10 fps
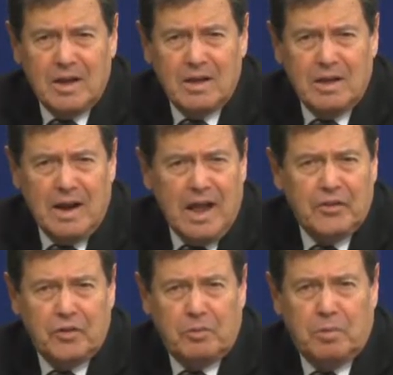in the
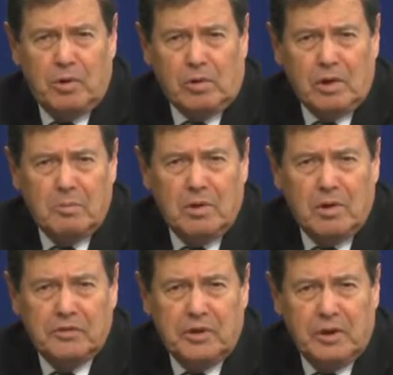national polling,
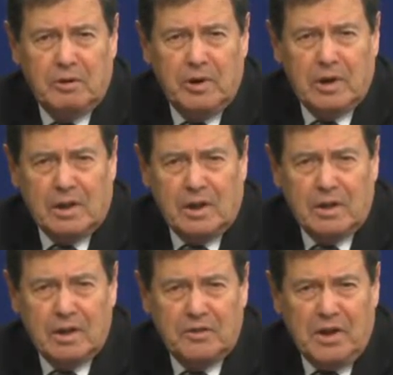because Hillary
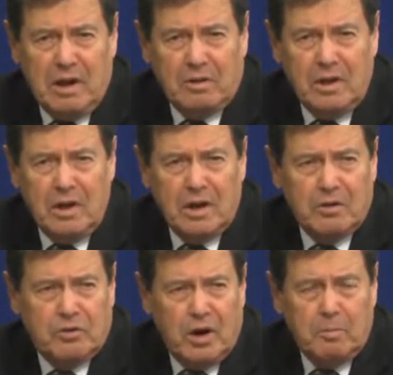Clinton is now leading
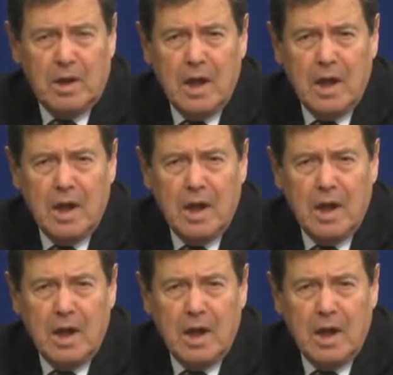Trump